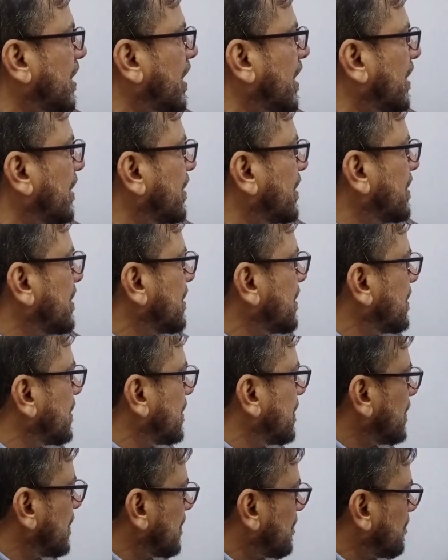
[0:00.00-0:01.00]
R,
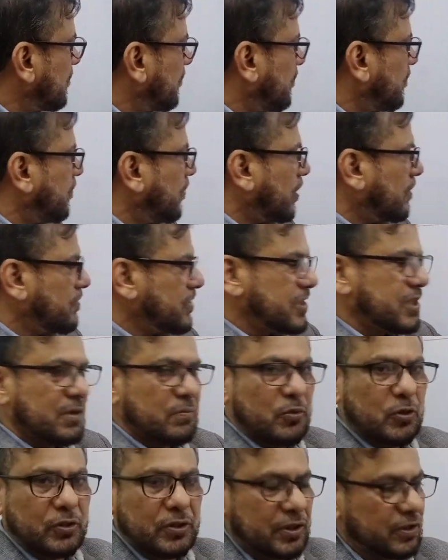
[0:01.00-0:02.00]
for which the
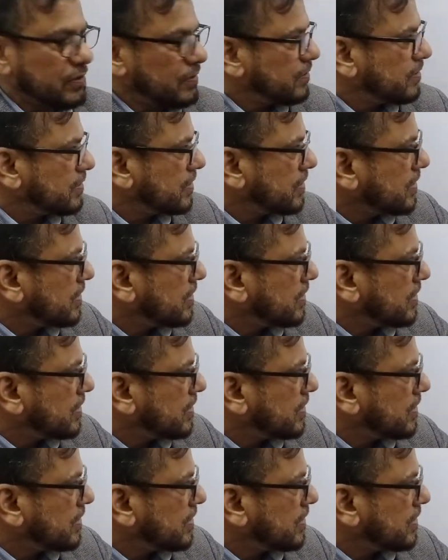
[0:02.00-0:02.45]
motor,